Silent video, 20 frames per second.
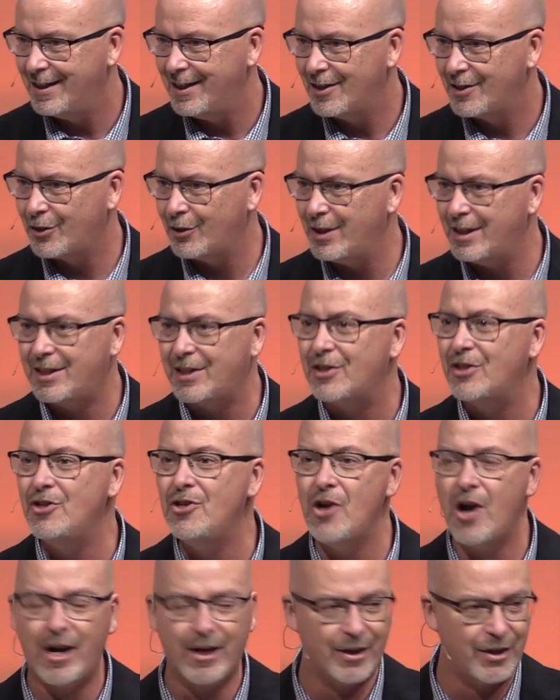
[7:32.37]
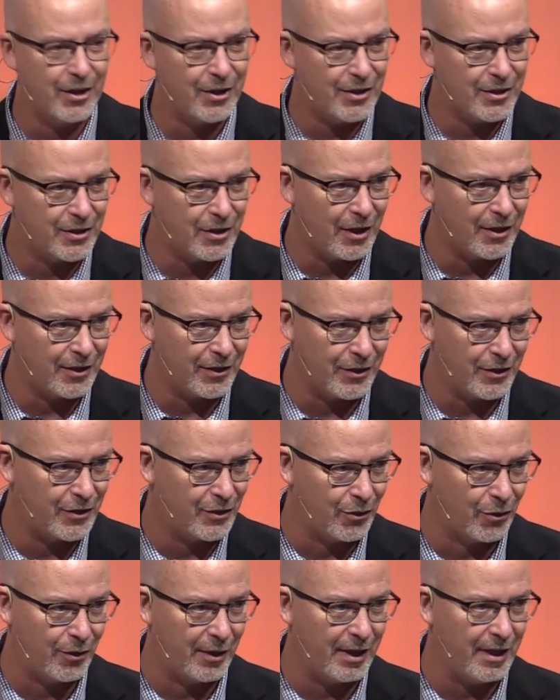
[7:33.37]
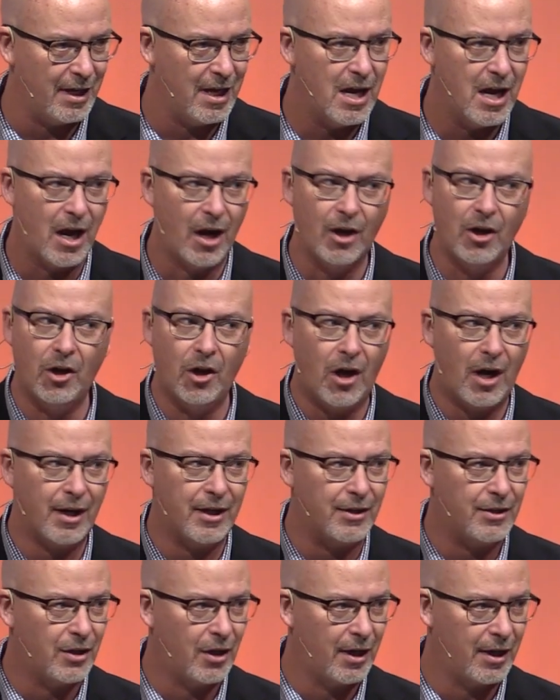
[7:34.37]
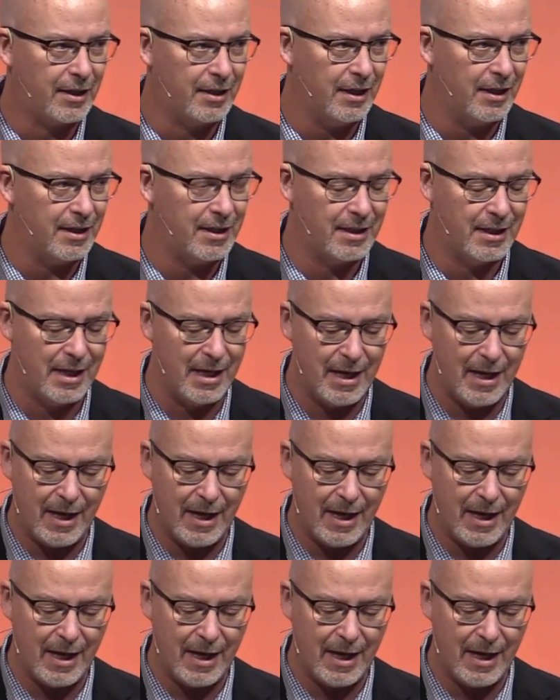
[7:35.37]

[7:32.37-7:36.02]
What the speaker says: So this is not a good start to the story. A lot of darkness.